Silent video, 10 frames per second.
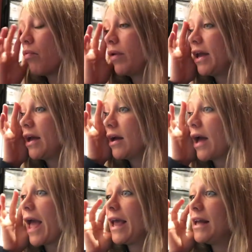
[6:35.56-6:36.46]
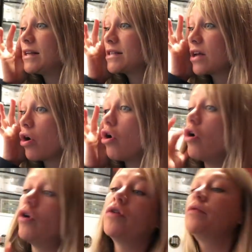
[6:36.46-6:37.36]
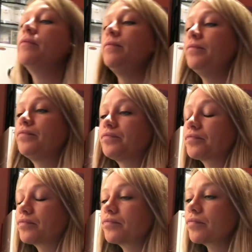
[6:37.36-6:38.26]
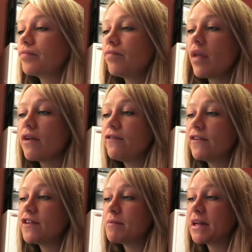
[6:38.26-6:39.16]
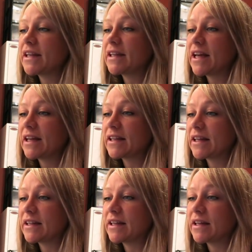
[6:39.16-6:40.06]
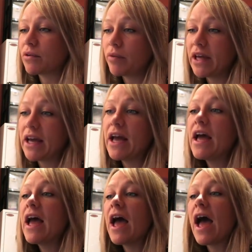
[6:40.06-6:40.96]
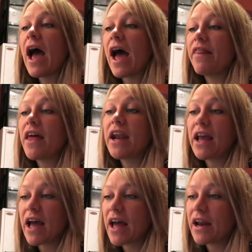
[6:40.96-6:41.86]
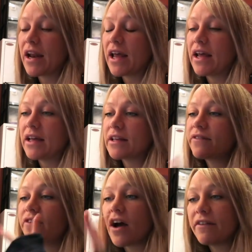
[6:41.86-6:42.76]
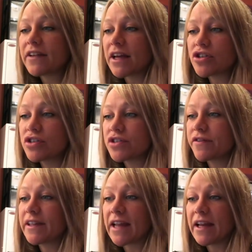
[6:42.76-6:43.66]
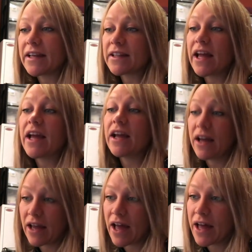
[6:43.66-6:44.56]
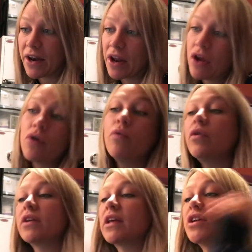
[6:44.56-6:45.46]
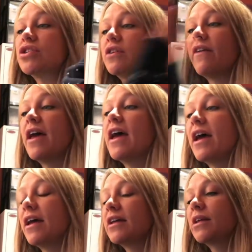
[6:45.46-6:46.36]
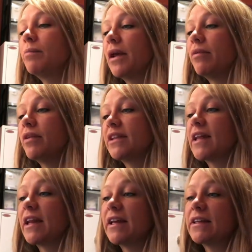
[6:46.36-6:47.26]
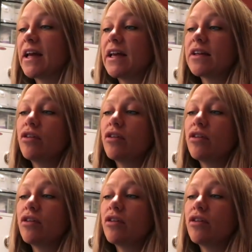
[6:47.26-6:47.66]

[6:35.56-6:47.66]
Week 8 on 50 minutes a day, 6 days a week. And then again, it is 5 sessions of steady state. Again, 1 session of HIIT split with steady state.